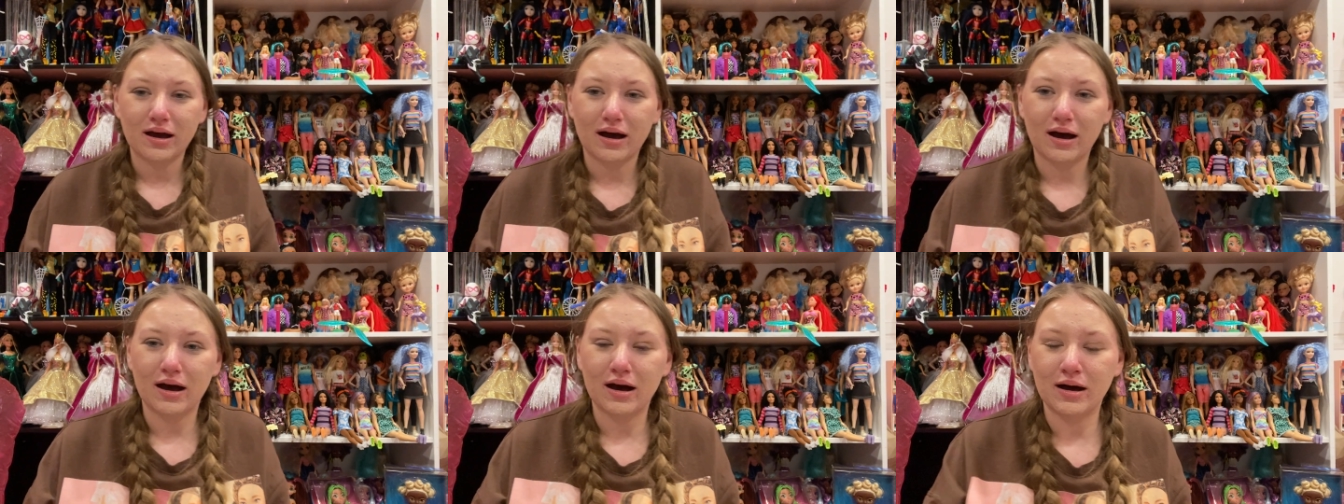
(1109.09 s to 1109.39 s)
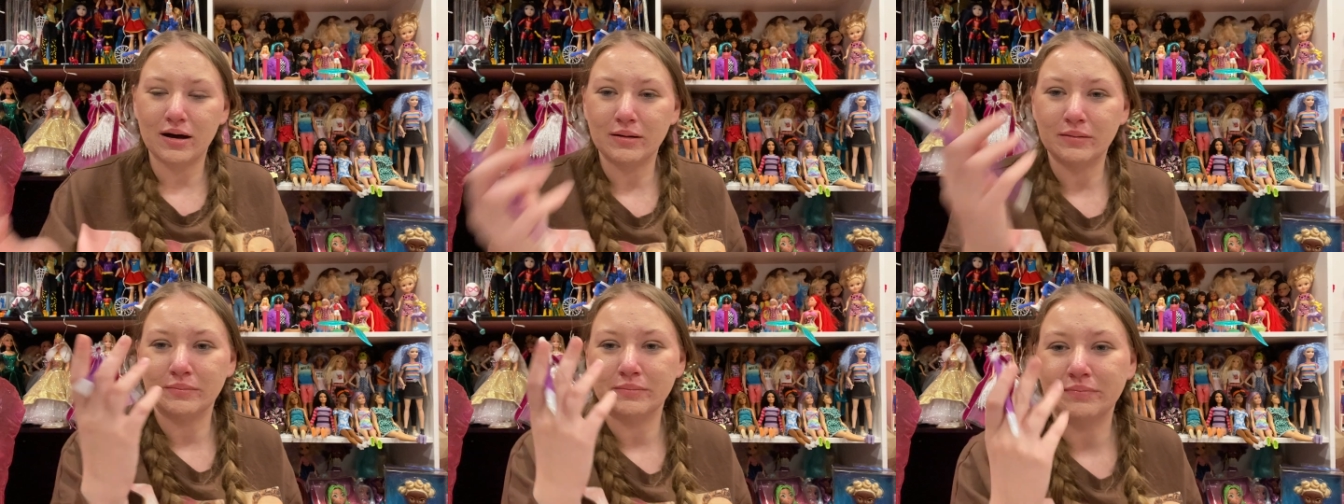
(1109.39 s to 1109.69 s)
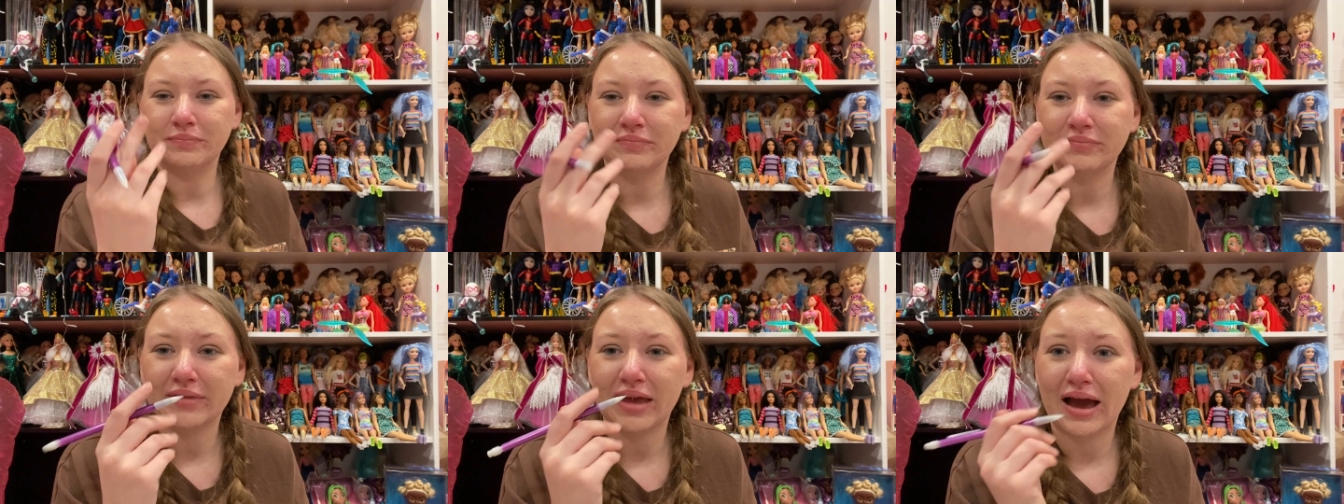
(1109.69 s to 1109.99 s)

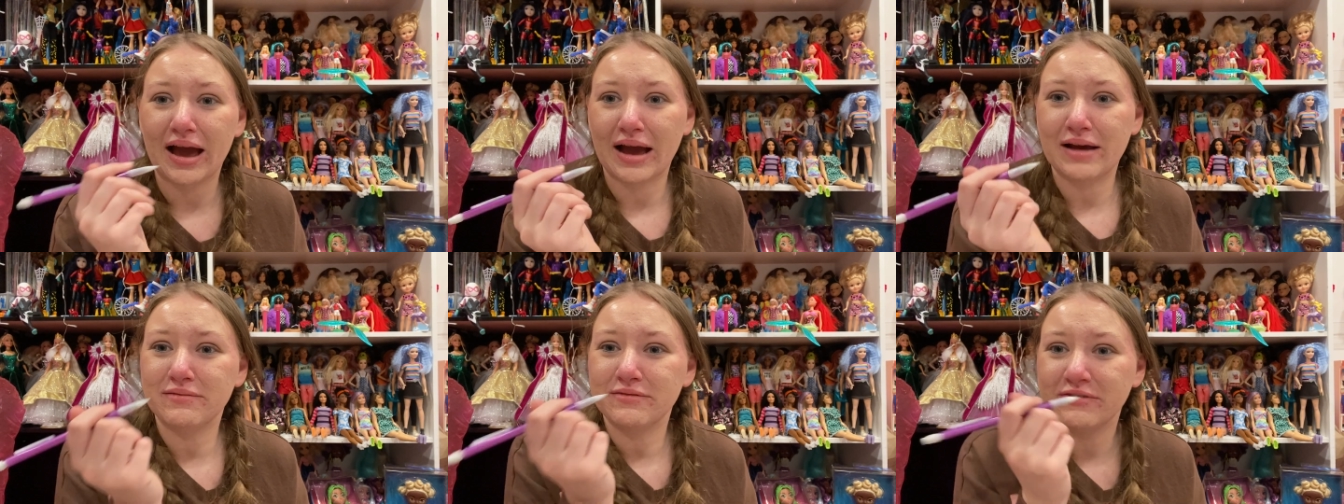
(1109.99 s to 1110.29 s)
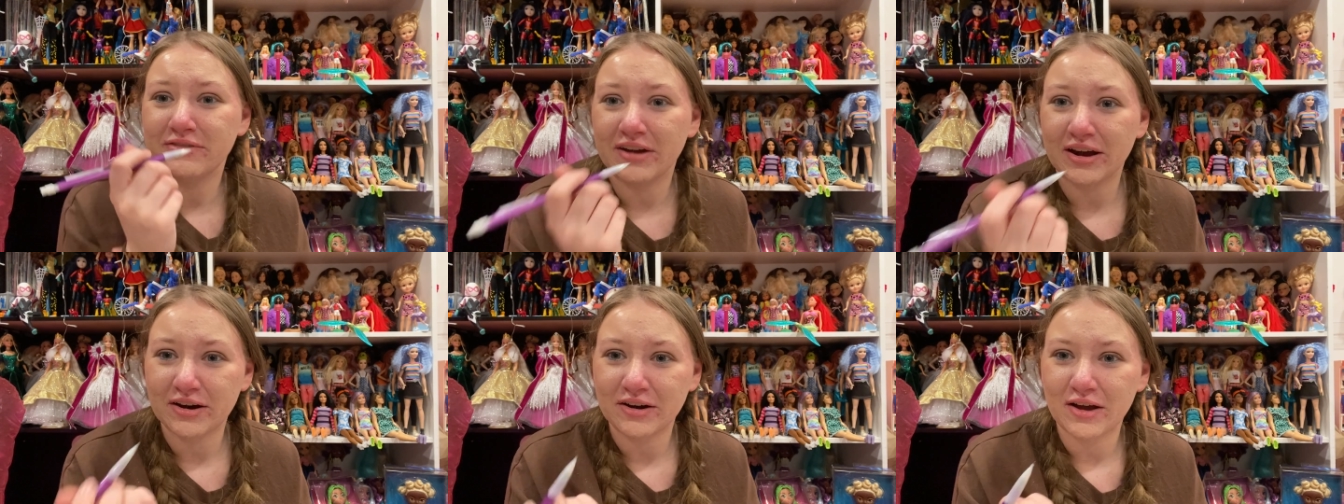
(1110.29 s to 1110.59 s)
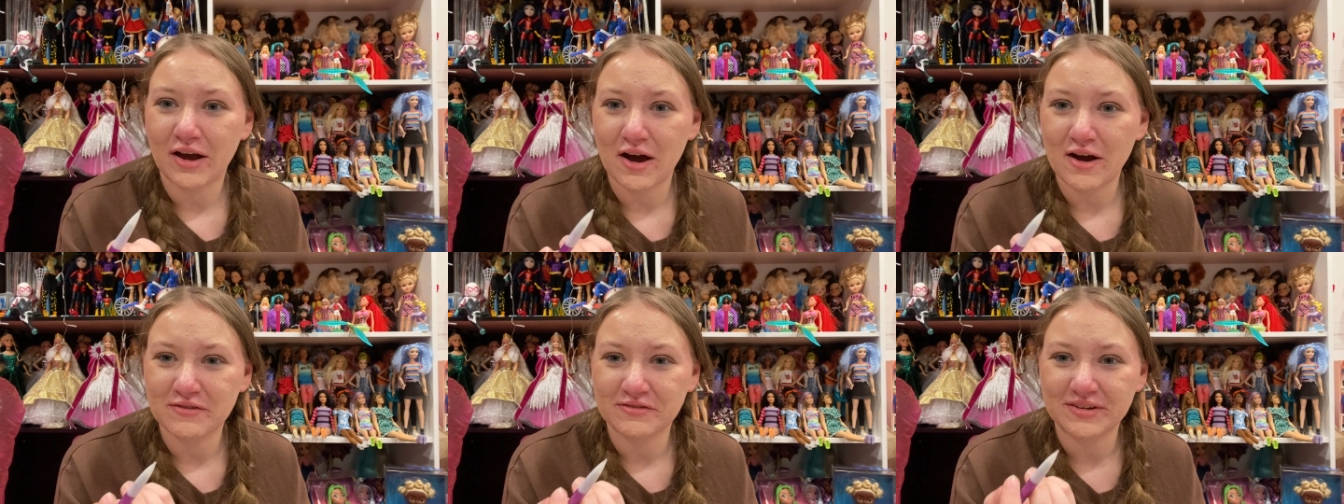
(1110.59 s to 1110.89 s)
Um, I'm very
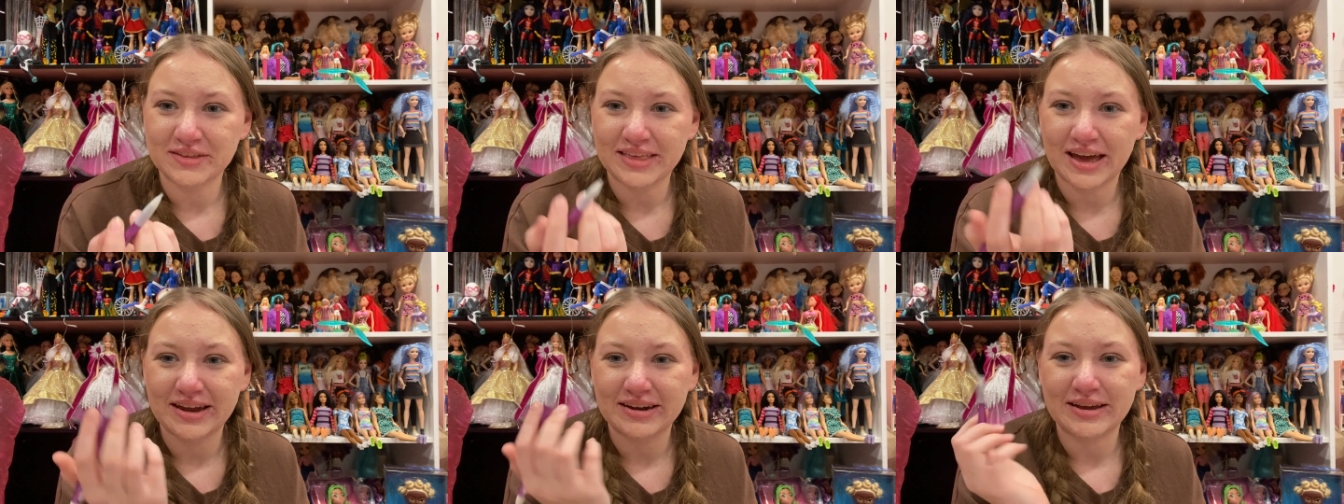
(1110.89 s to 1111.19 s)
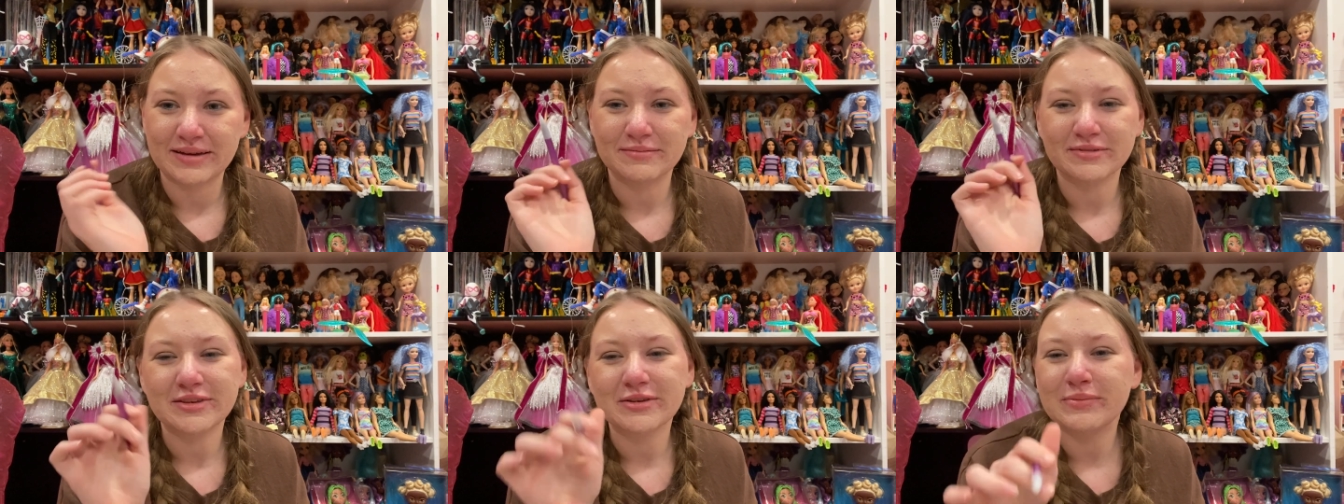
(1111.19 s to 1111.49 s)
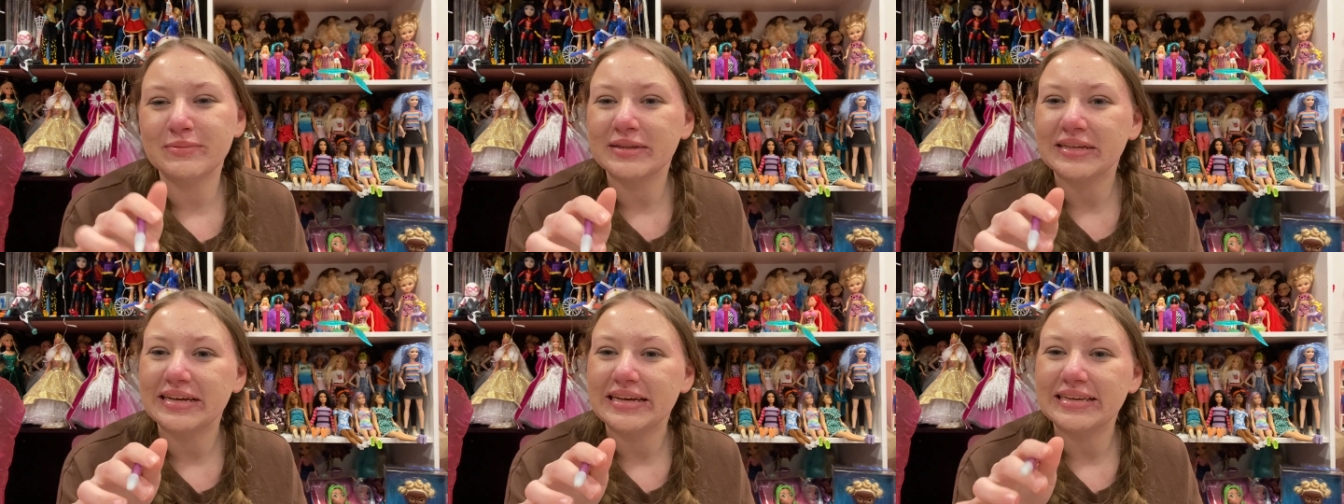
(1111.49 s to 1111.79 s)
off with that name, so
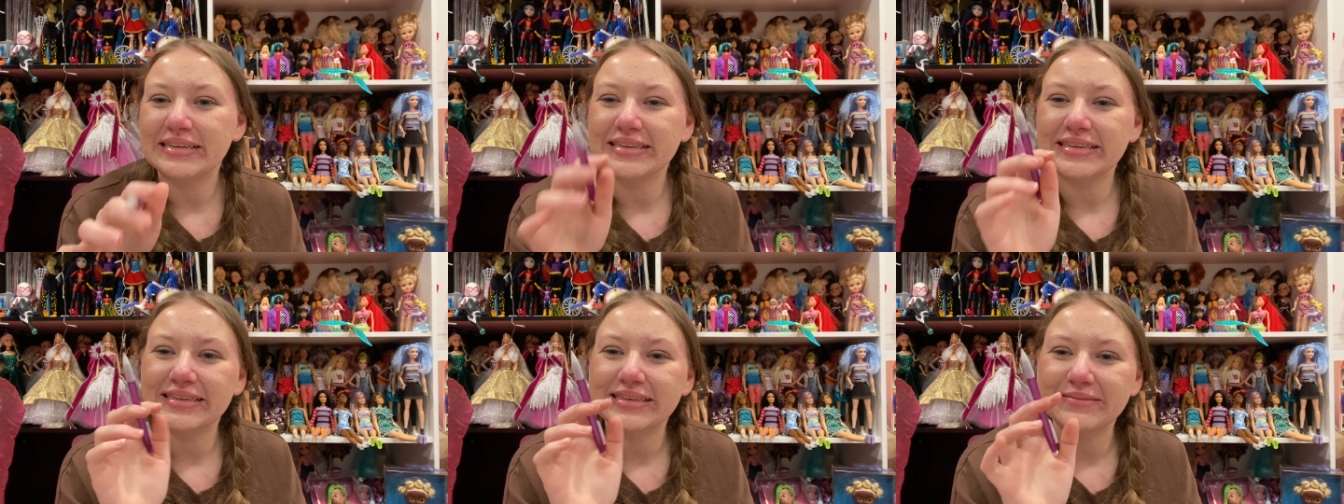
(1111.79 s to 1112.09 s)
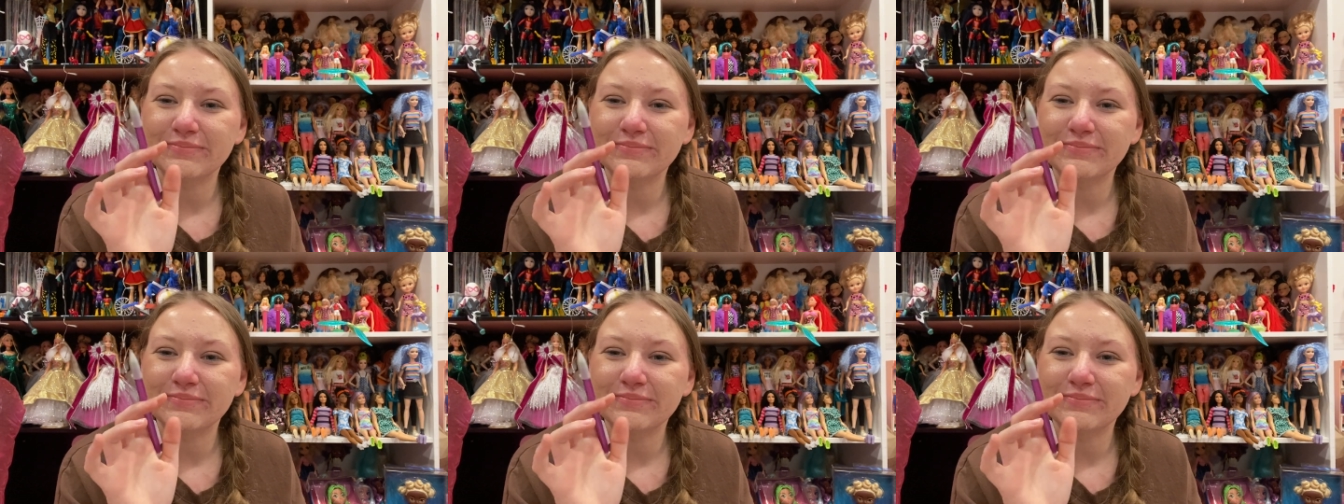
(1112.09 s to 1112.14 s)
please,